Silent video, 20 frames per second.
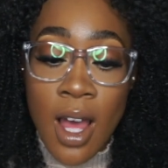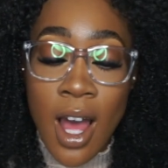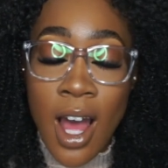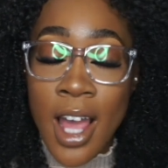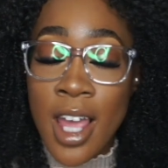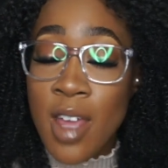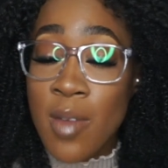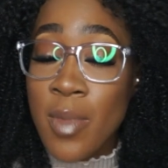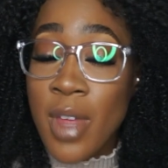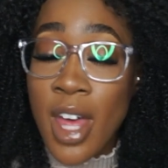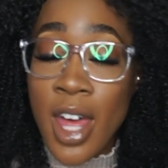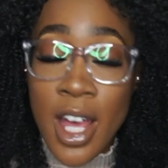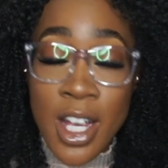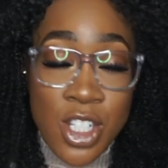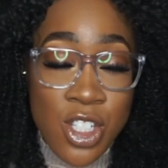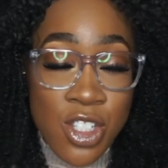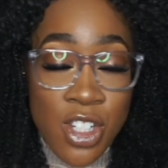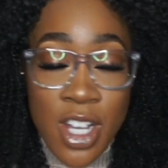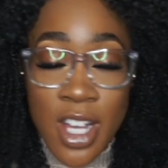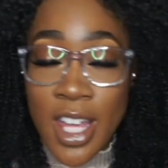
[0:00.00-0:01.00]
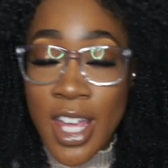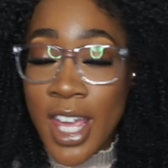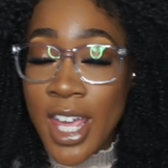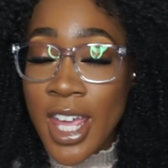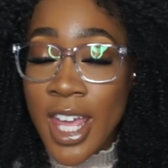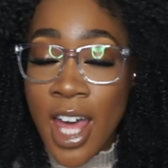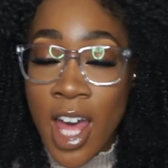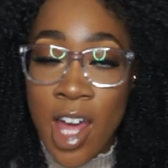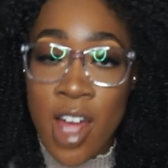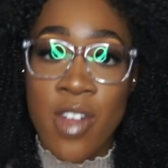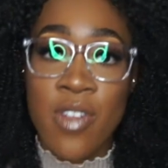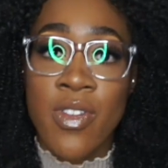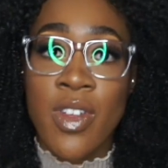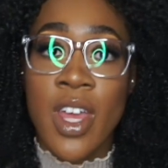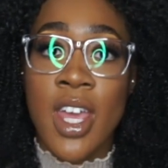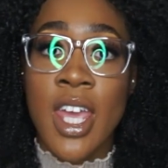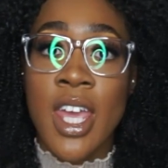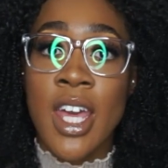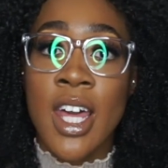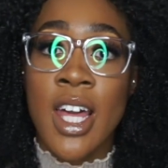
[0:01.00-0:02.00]
I am extra
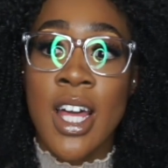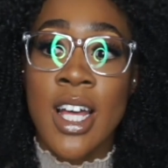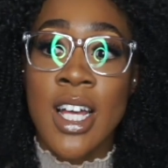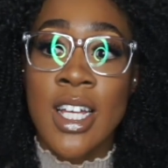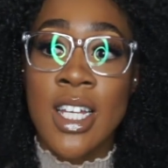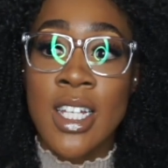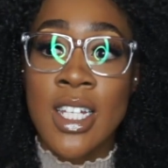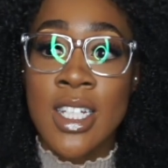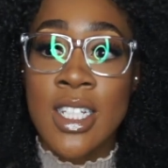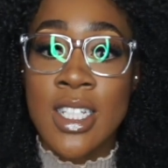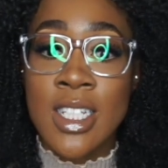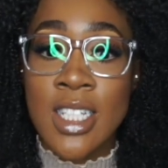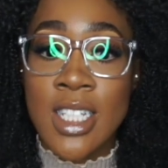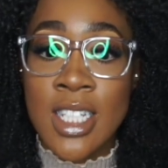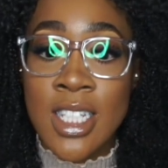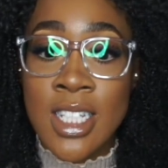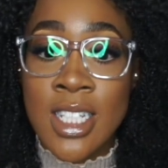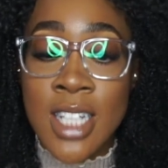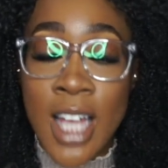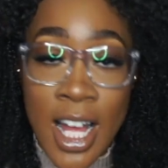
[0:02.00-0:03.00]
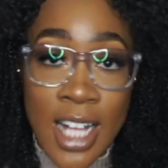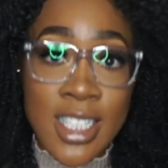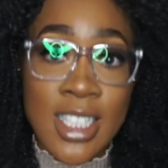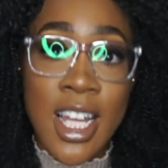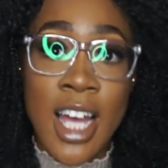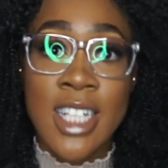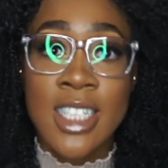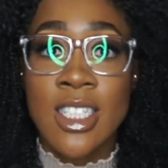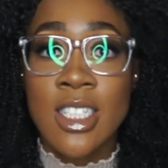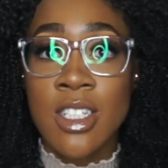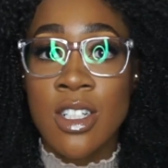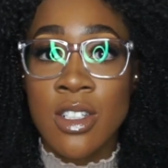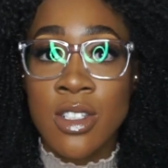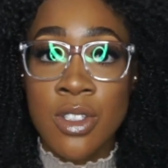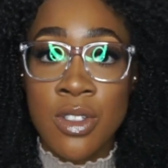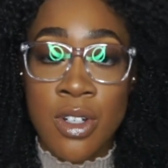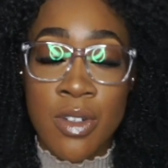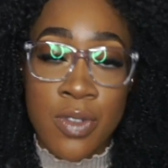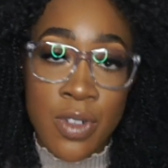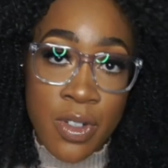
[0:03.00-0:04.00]
AF, and yes, I still
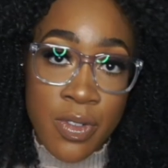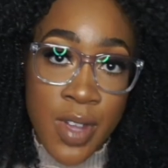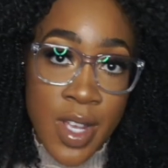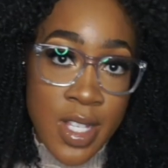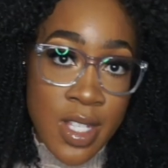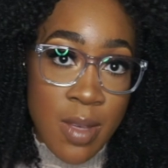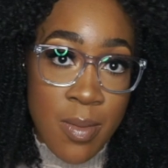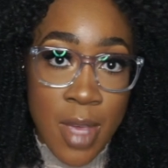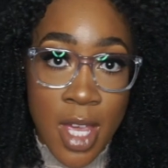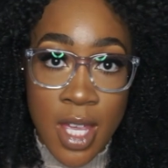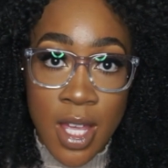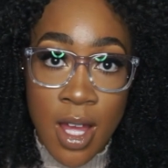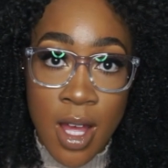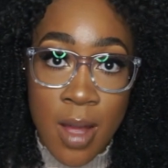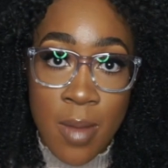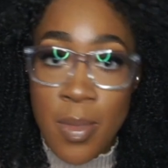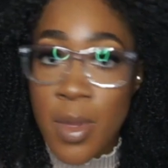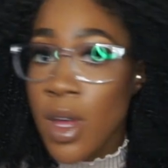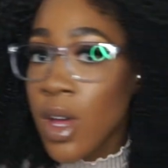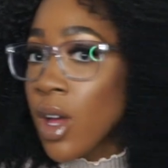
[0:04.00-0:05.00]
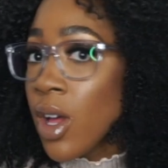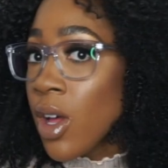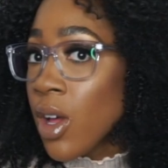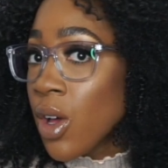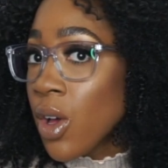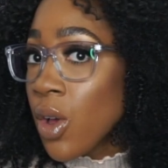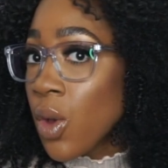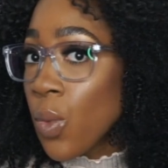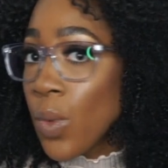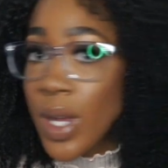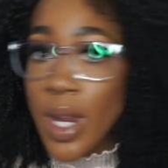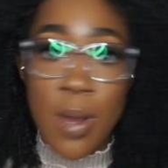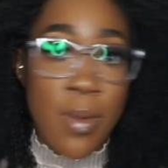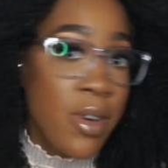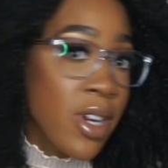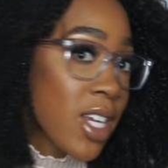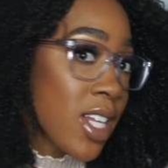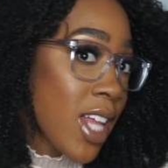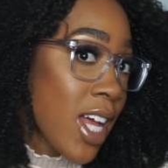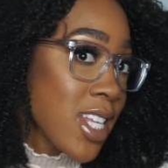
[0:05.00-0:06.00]
do a full face of makeup when I'm
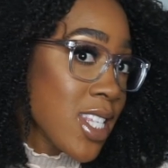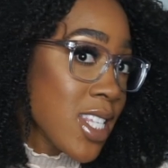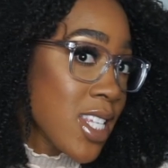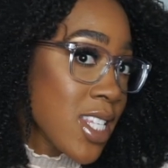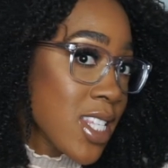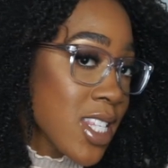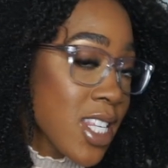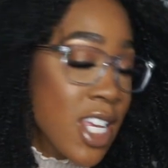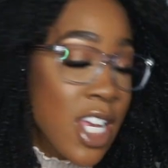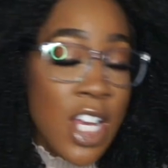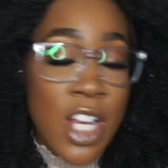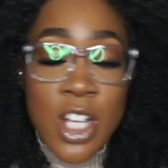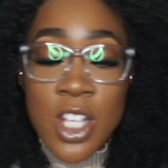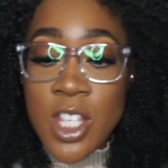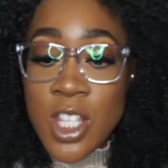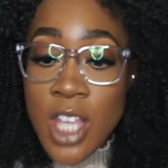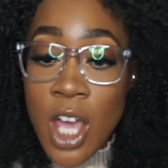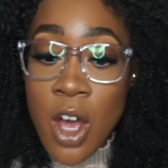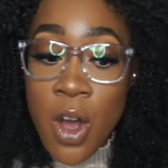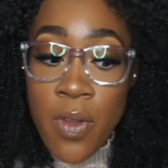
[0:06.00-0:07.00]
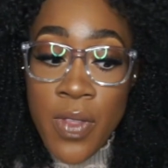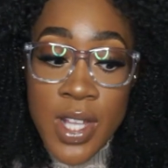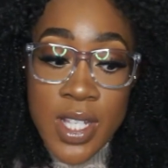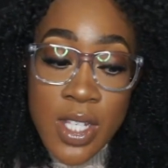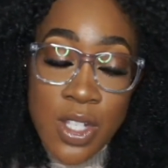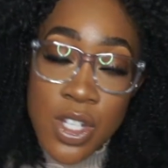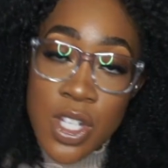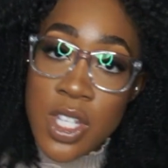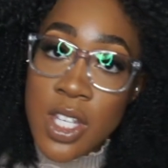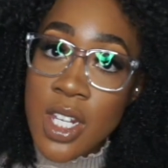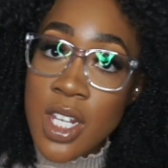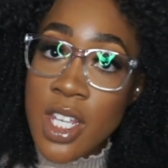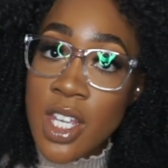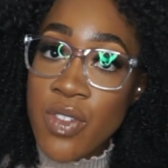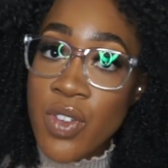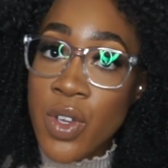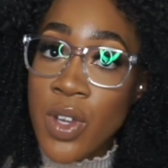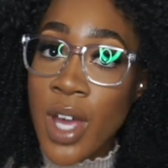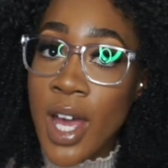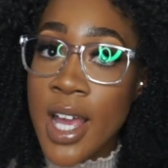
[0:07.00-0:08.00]
wearing glasses. So this is just gonna
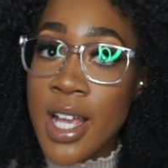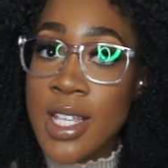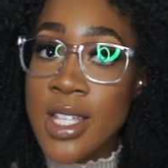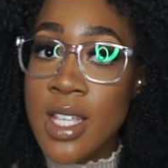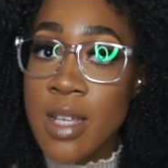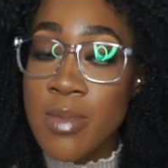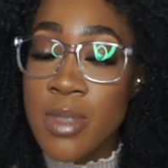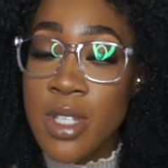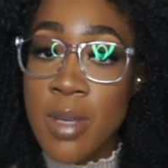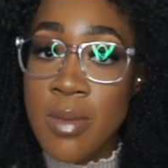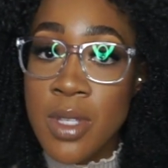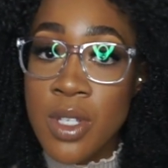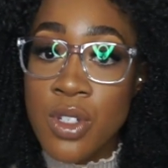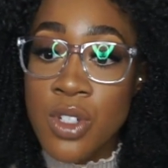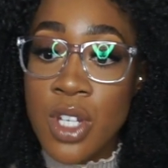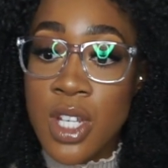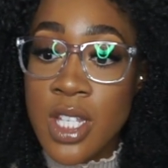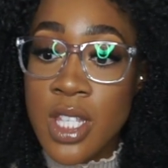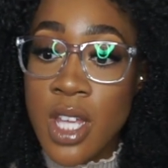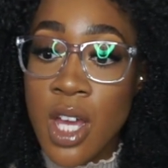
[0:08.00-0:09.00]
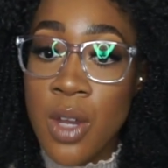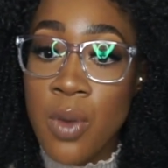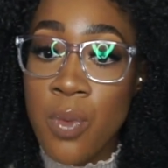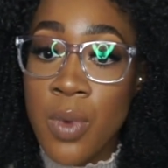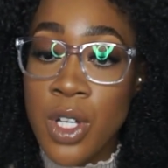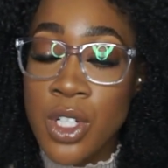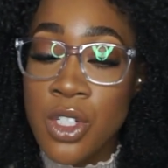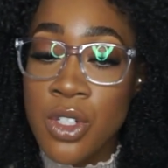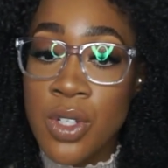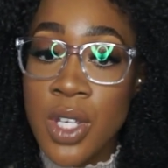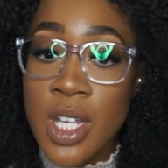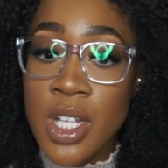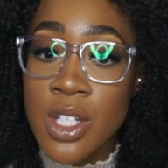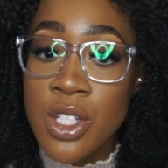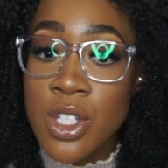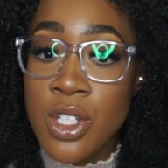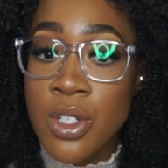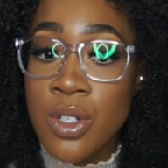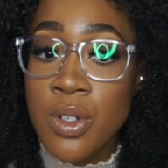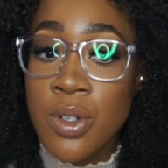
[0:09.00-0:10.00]
give you guys some tips and tricks on what you can
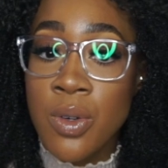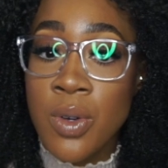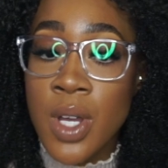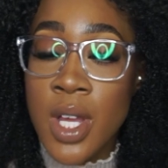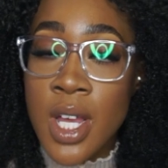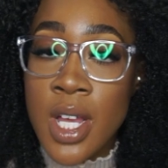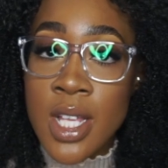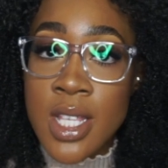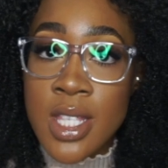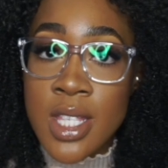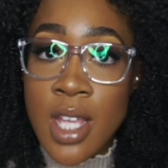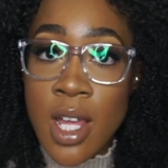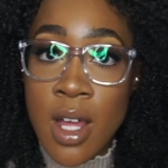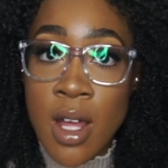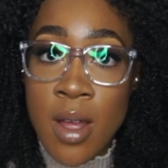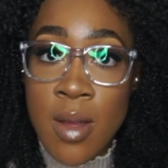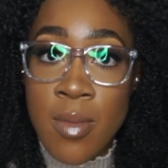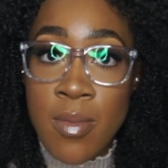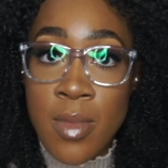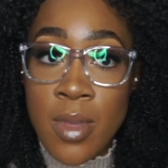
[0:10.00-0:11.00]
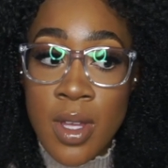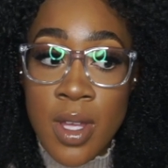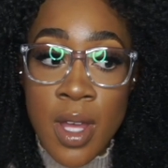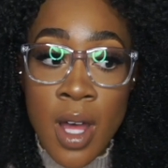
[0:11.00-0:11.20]
do, some